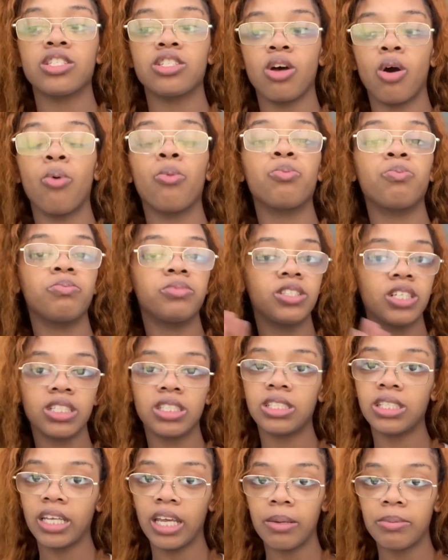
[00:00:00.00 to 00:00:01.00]
So
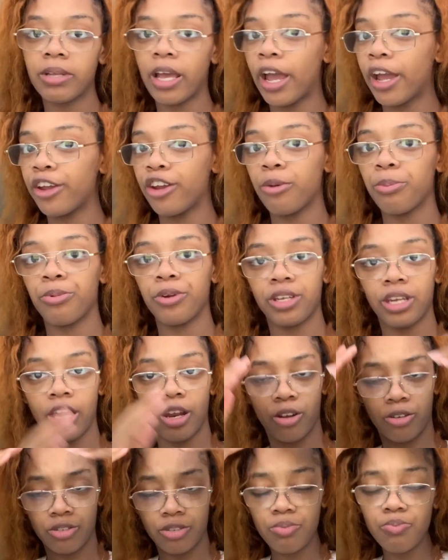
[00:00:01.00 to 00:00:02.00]
just keep taking your
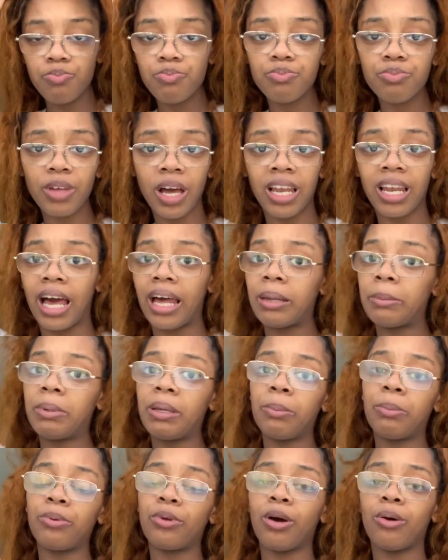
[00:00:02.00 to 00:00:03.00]
prenatals. A lot of
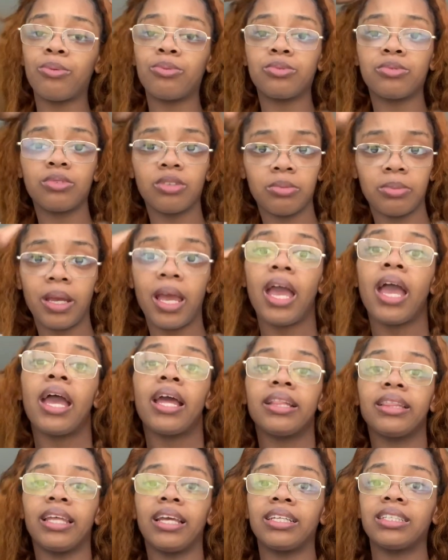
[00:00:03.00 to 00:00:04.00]
people don't
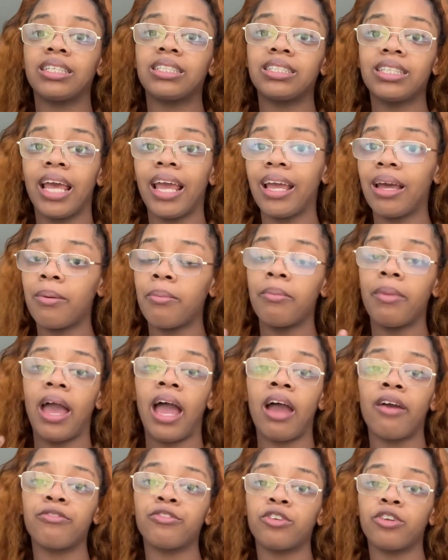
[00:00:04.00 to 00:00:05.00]
think to take them
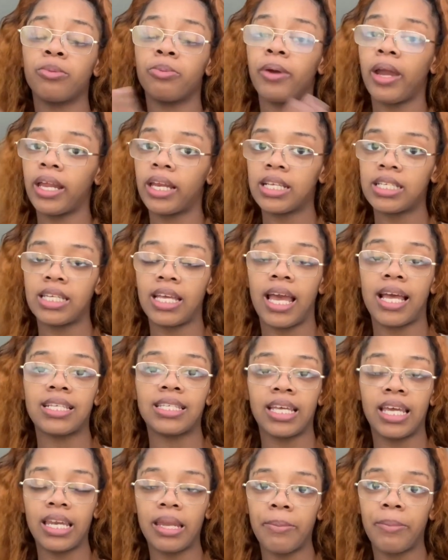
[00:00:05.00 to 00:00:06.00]
after the pregnancy has
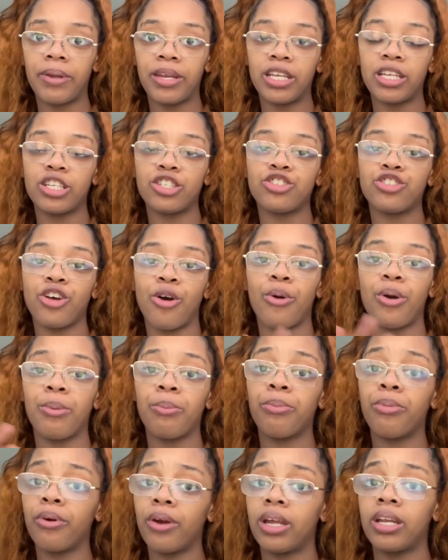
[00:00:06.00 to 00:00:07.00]
ended, but it is so
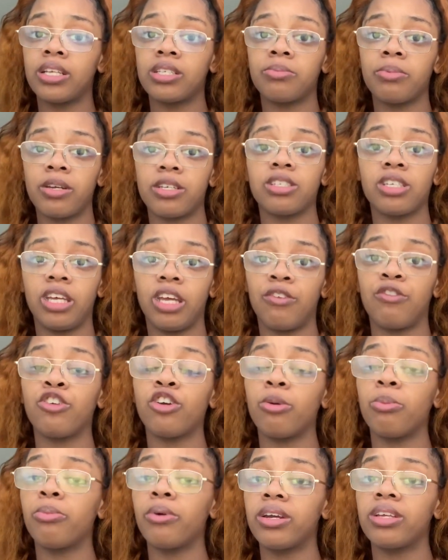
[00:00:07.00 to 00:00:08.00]
important, especially if
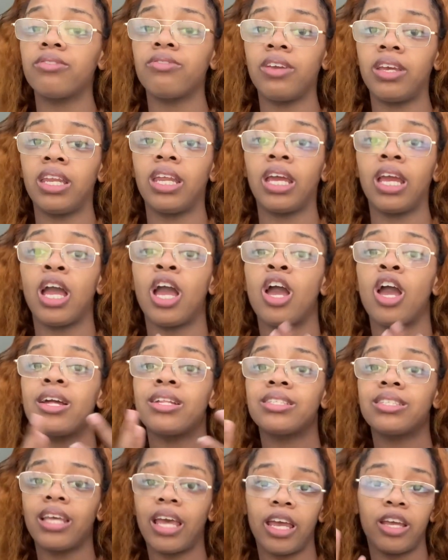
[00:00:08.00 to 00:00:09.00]
you're breastfeeding.
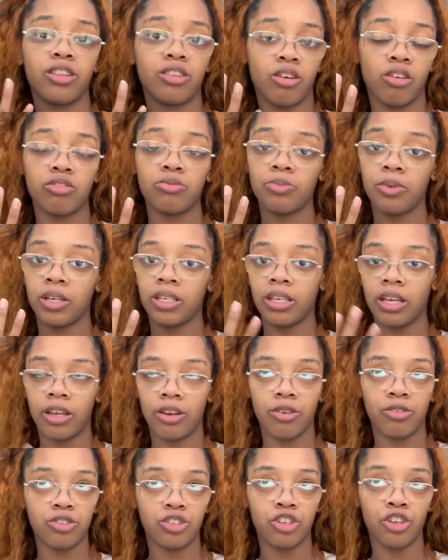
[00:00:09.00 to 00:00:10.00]
Take those
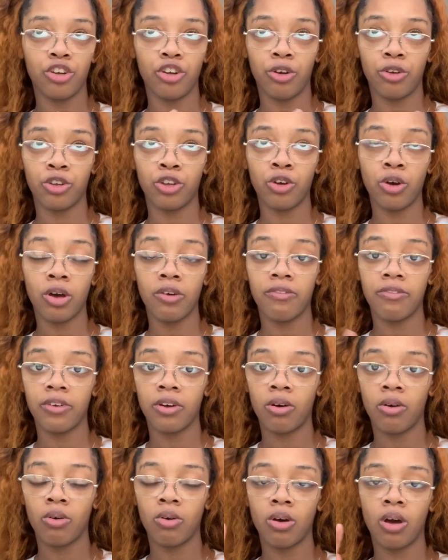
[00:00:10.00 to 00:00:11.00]
prenatals. You'll
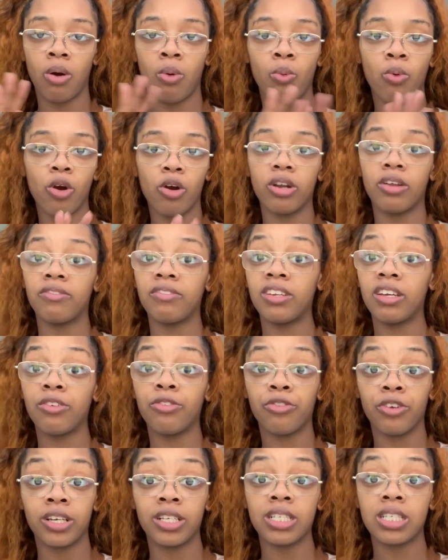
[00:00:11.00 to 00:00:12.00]
feel a world of
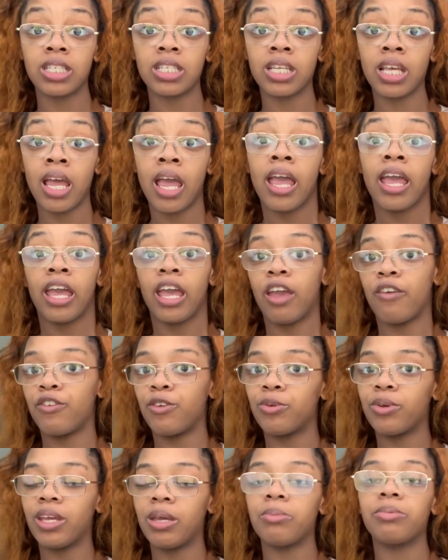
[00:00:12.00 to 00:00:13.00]
difference if
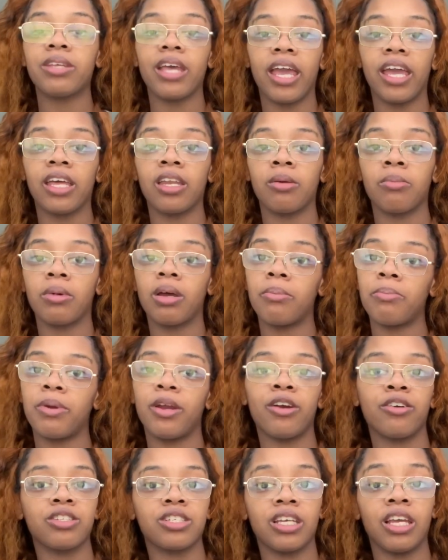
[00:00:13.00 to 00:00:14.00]
you keep taking them
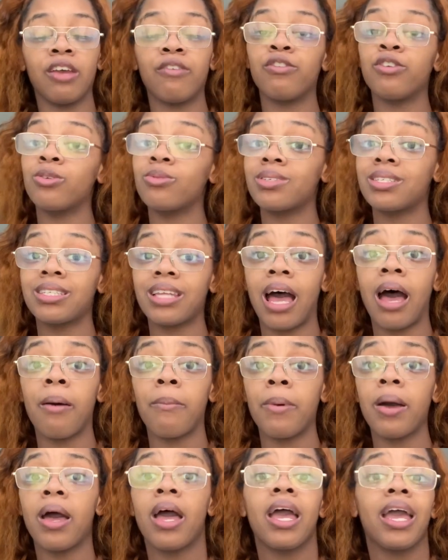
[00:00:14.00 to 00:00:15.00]
compared to if you
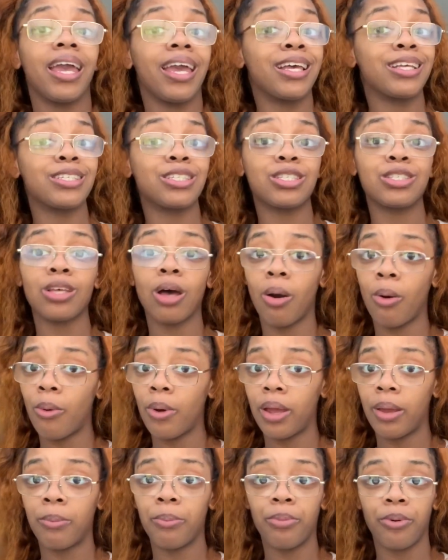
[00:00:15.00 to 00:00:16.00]
stop. It's so
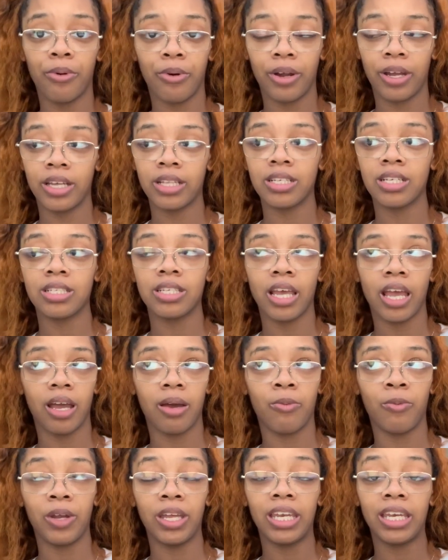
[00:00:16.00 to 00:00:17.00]
important to take
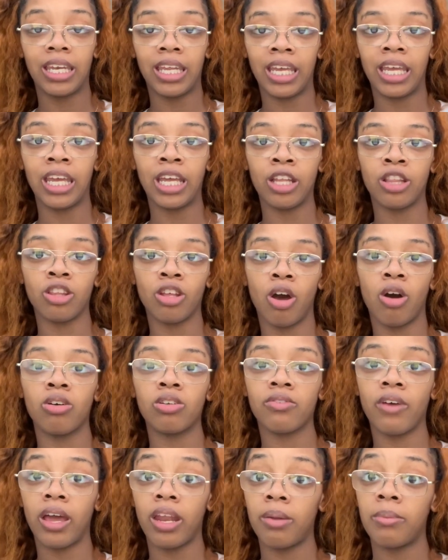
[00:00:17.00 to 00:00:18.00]
them. We need those
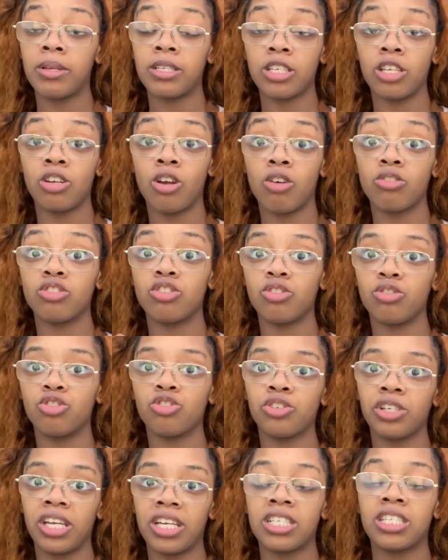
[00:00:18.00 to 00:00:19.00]
vitamins and those
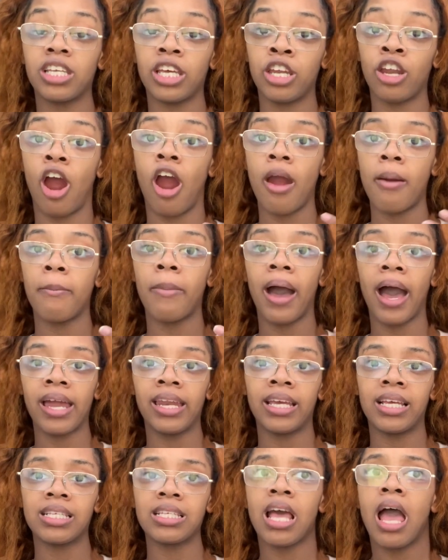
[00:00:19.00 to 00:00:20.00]
nutrients in our
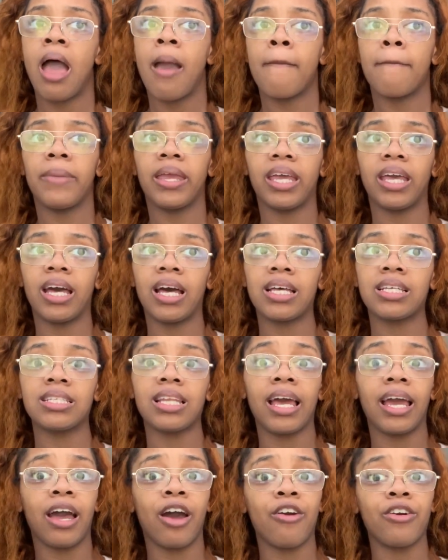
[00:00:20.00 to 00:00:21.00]
bodies because,
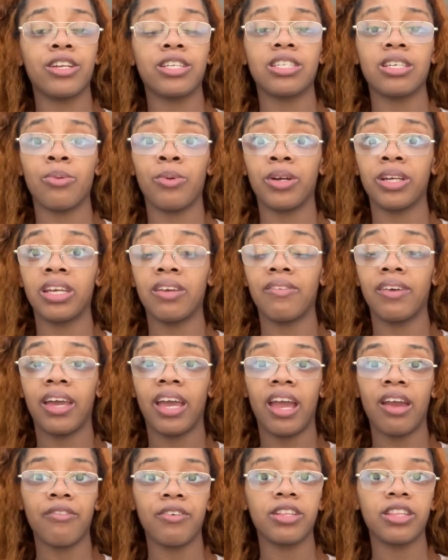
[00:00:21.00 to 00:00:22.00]
like I already said, we're giving
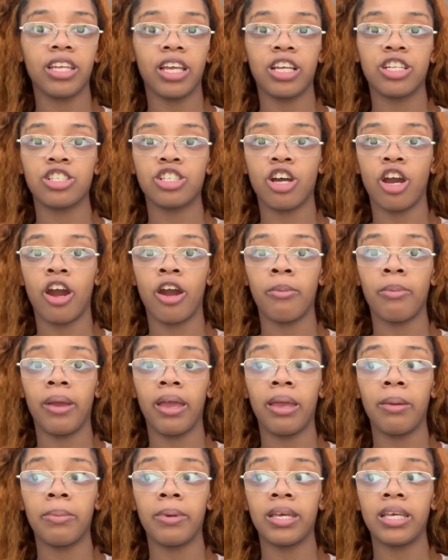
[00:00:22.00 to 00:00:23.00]
everything to our
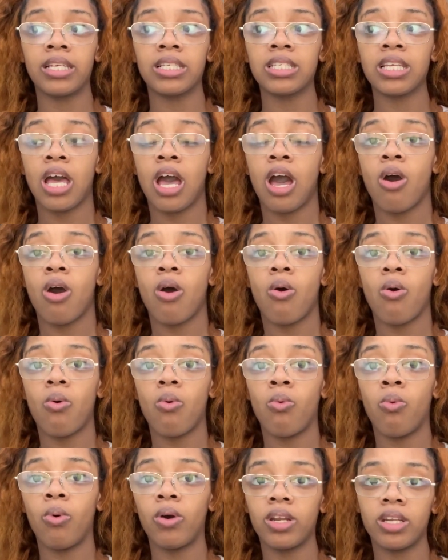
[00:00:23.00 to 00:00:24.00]
babies.
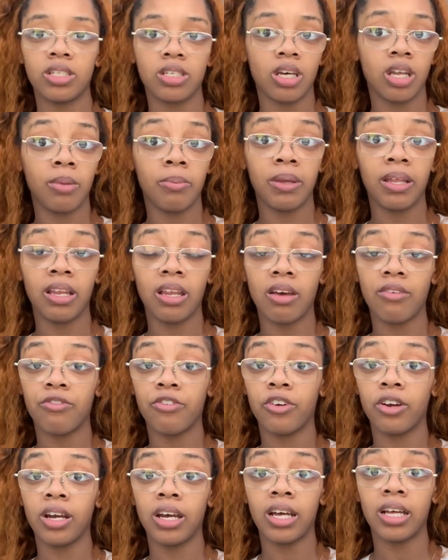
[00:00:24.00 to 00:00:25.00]
What is going to be left
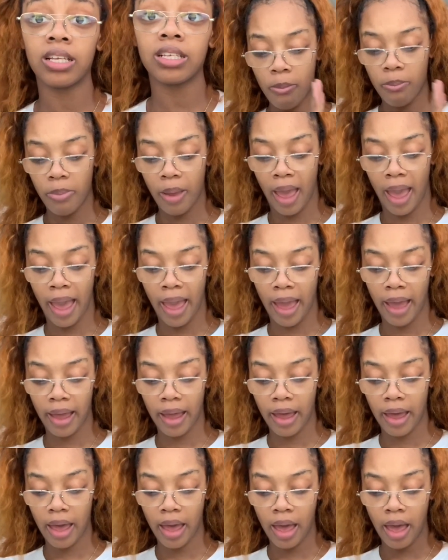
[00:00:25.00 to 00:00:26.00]
for us?
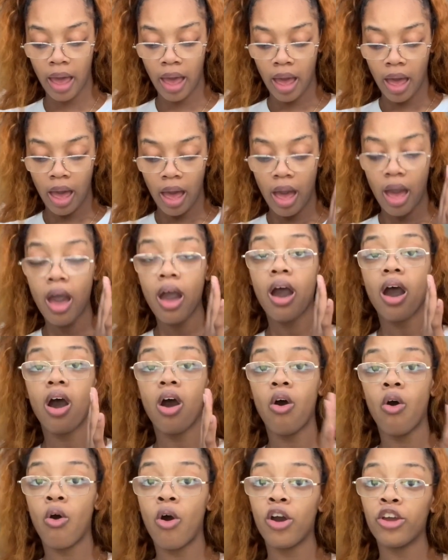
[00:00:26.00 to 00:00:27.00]
Pack
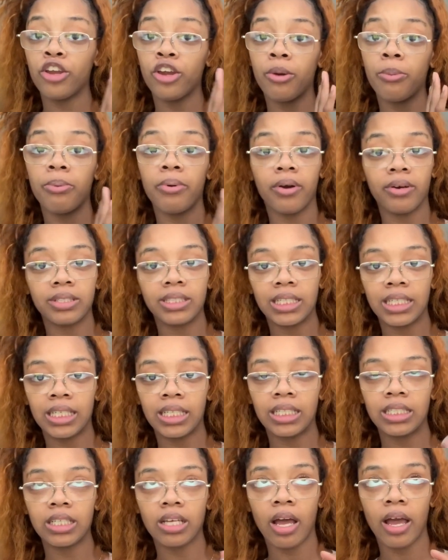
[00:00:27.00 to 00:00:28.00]
on your
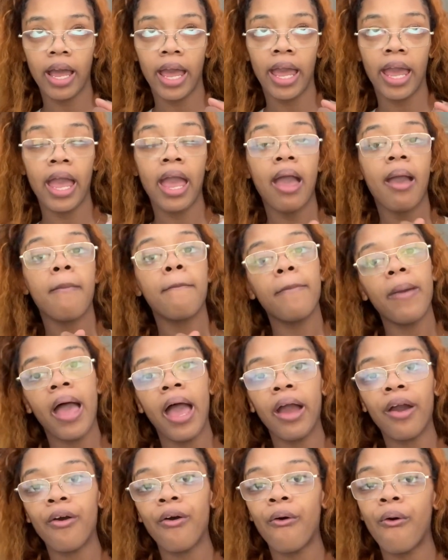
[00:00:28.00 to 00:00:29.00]
proteins, okay?
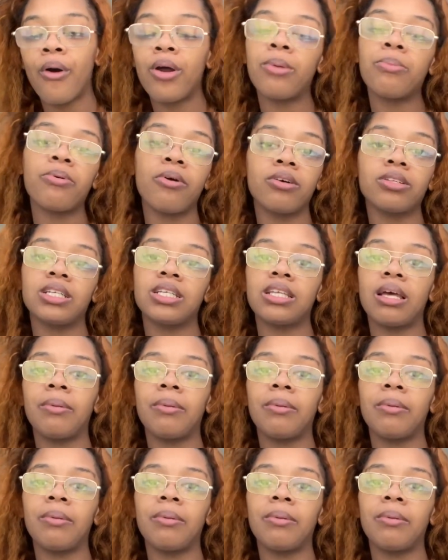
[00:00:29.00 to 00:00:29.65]
Pack on the proteins.